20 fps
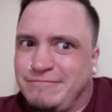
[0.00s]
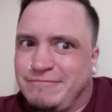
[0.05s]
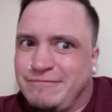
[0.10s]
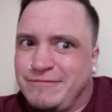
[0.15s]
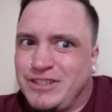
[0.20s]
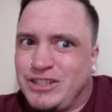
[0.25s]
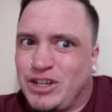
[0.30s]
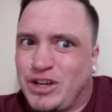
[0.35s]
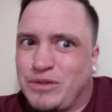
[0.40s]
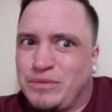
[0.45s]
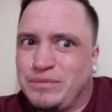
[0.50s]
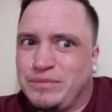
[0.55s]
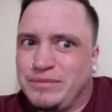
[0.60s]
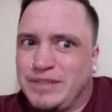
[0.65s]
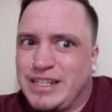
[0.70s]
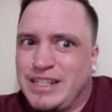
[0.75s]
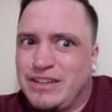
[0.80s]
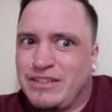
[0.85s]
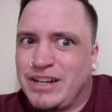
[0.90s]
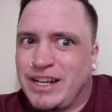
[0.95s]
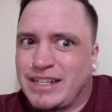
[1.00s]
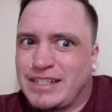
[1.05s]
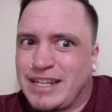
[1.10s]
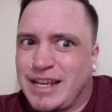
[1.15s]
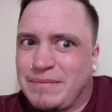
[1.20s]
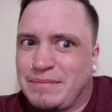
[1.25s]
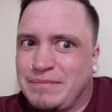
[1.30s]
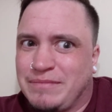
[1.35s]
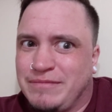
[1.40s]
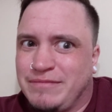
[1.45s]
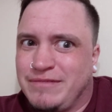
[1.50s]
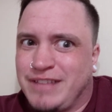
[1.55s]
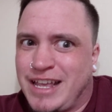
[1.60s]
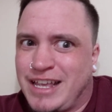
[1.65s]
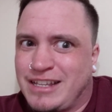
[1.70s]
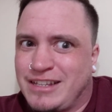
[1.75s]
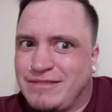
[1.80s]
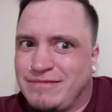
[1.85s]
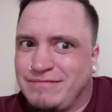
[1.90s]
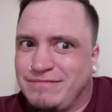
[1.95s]
So until next time,
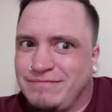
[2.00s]
thanks.